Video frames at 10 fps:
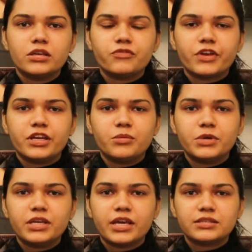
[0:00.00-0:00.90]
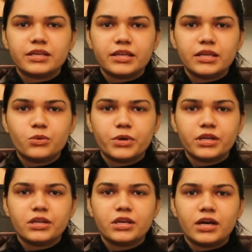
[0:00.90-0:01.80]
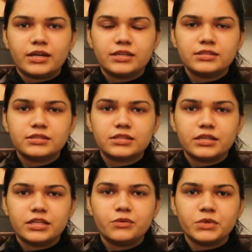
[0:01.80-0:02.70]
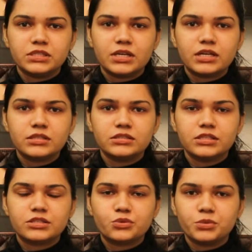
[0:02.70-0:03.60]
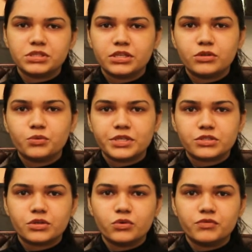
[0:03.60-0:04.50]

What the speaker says: if anybody has any query regarding study visa, just visit to Western